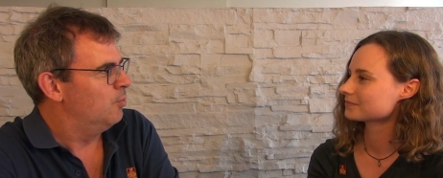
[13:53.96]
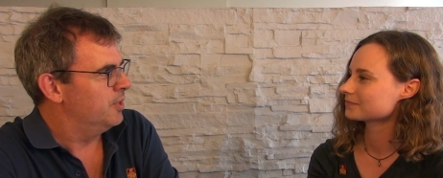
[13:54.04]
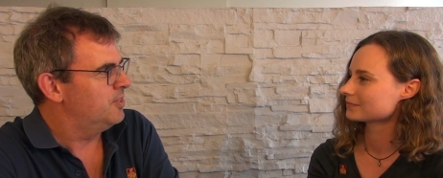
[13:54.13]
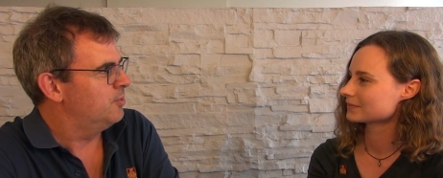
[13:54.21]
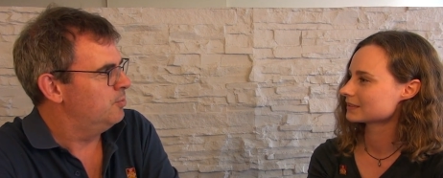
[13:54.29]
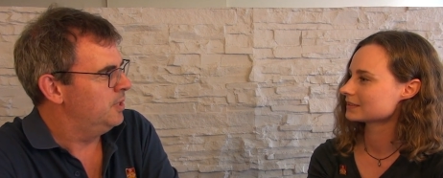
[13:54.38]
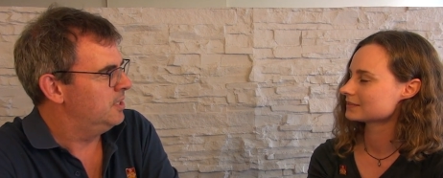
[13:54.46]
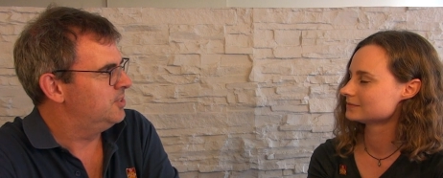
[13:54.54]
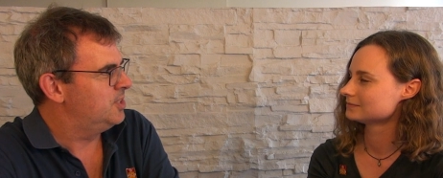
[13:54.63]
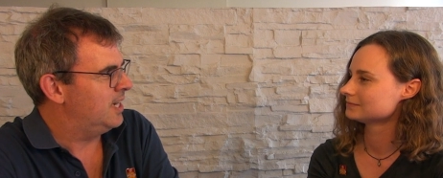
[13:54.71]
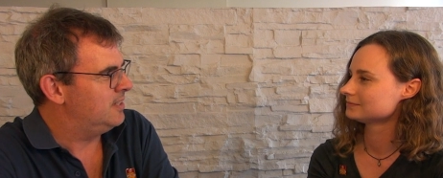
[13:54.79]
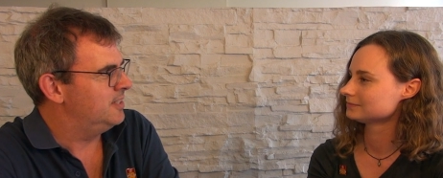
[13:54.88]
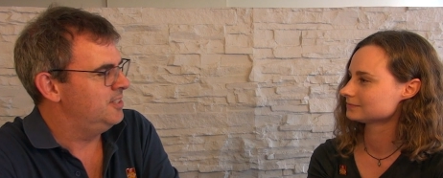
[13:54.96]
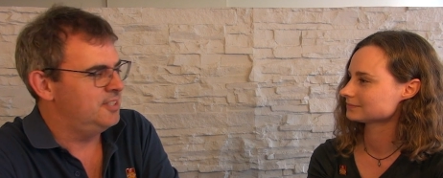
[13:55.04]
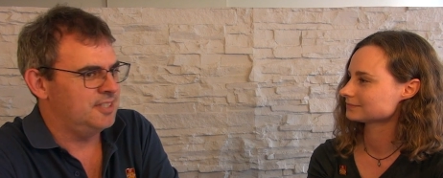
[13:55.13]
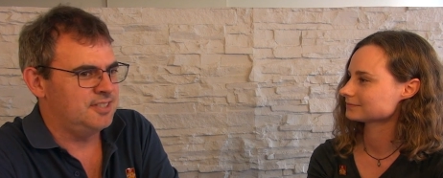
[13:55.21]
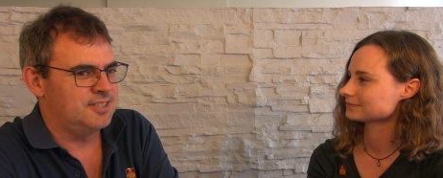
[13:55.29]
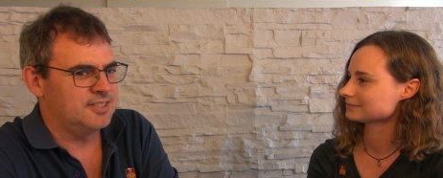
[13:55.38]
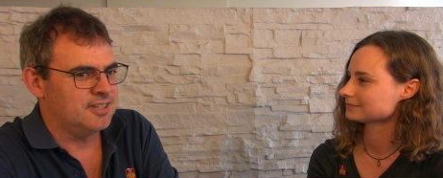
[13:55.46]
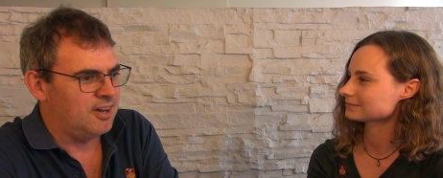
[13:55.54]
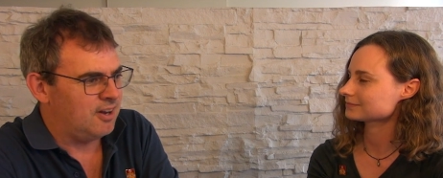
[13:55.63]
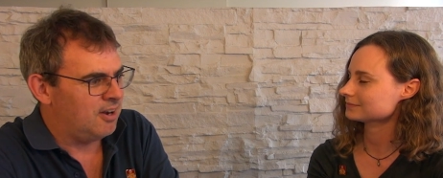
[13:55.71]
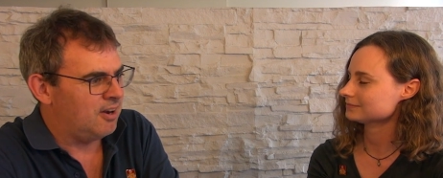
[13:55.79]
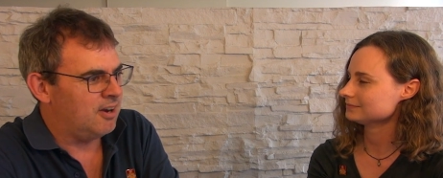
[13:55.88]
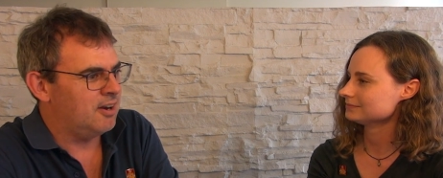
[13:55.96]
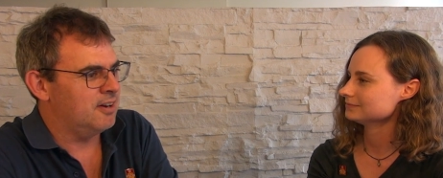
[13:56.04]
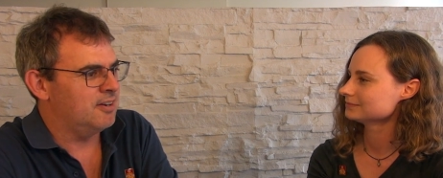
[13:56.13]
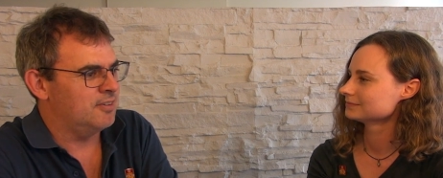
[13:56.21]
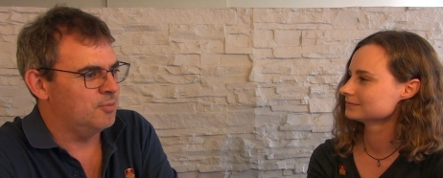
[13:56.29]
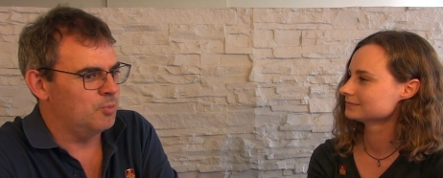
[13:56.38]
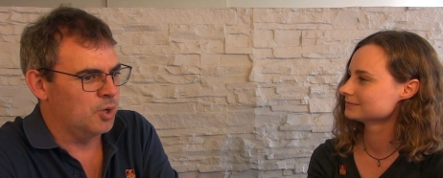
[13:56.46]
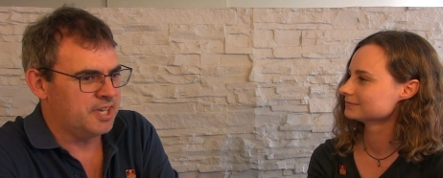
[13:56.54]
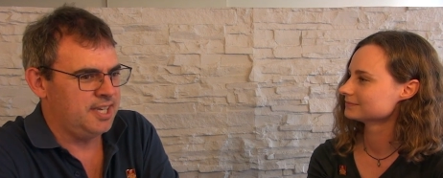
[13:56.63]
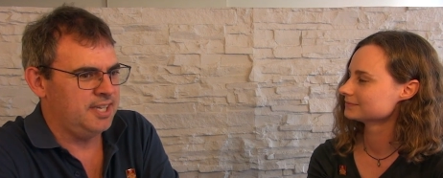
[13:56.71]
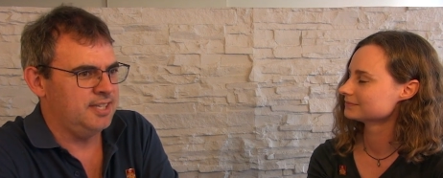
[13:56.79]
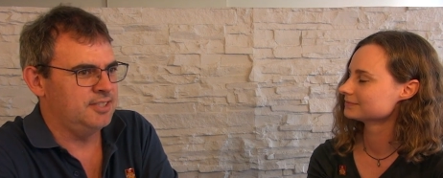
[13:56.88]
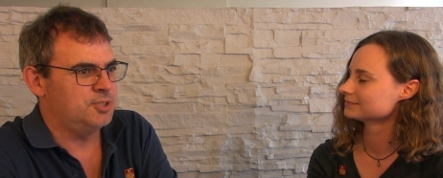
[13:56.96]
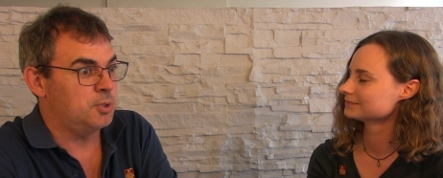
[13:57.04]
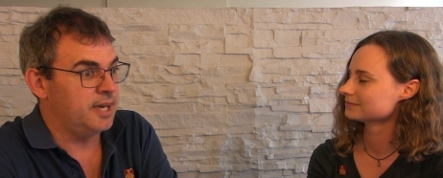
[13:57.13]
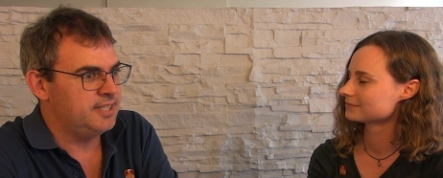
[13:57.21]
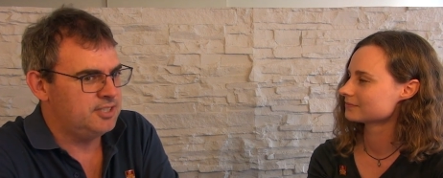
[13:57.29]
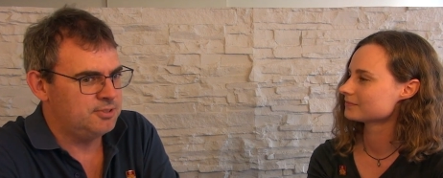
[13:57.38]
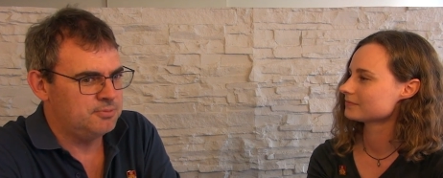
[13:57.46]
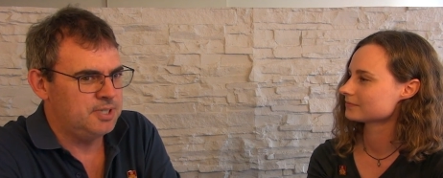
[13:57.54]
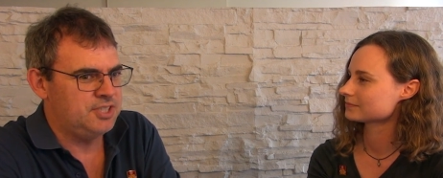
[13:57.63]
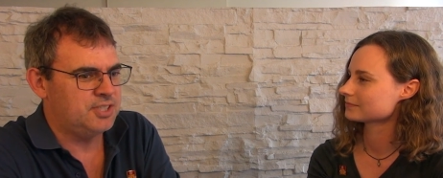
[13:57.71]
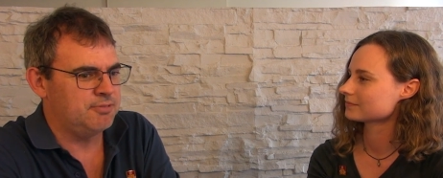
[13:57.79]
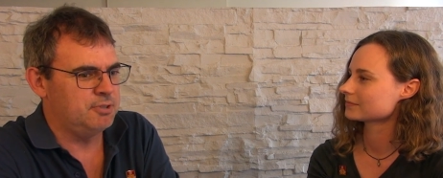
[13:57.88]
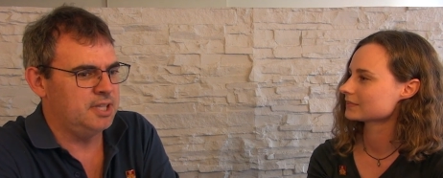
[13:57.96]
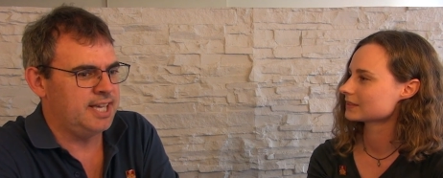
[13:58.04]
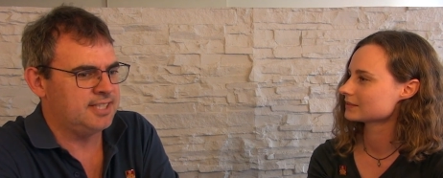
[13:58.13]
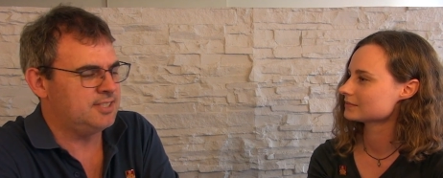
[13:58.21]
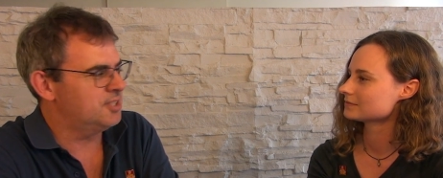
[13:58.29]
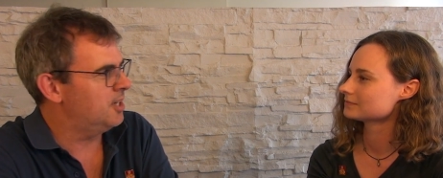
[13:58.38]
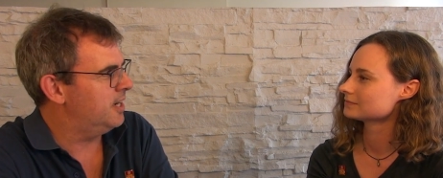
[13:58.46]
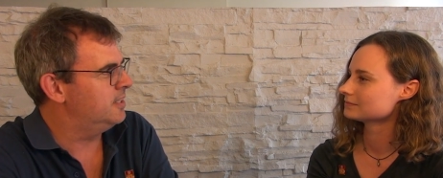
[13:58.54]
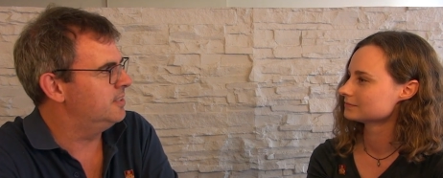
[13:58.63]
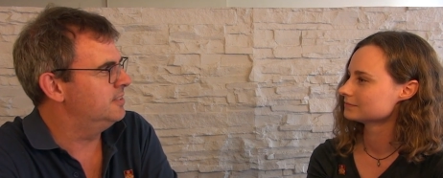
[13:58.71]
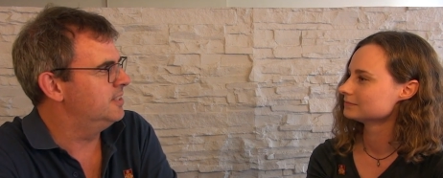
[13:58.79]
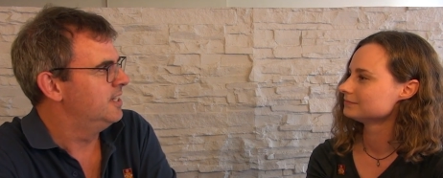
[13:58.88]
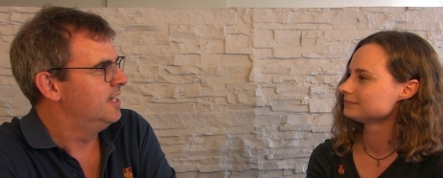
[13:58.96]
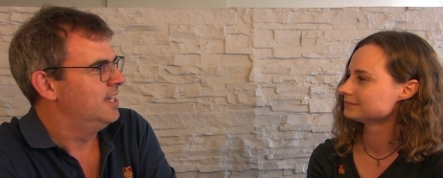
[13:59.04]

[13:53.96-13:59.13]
Speaker 1: what the real challenges are working, trying to reach every last child